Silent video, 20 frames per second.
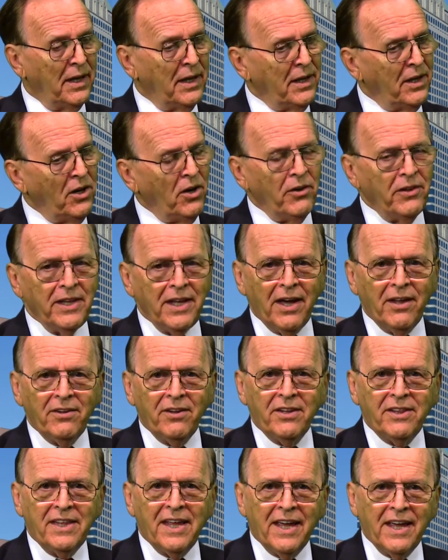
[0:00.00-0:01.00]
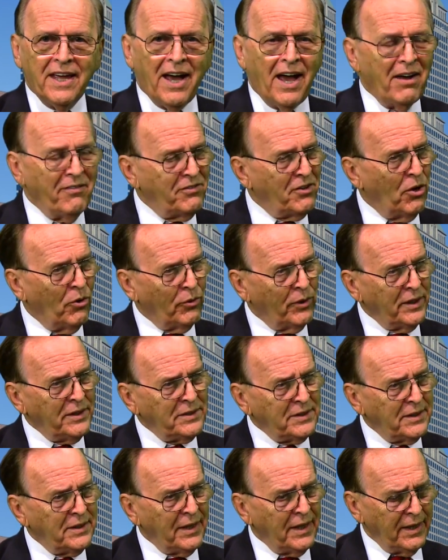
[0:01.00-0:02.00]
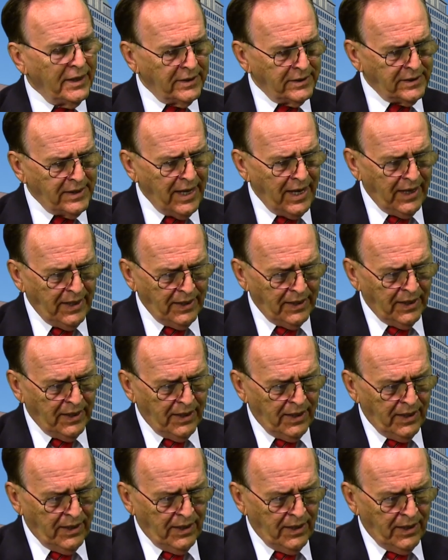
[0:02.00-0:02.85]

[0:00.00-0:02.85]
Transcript: You know, the other thing I've noticed is that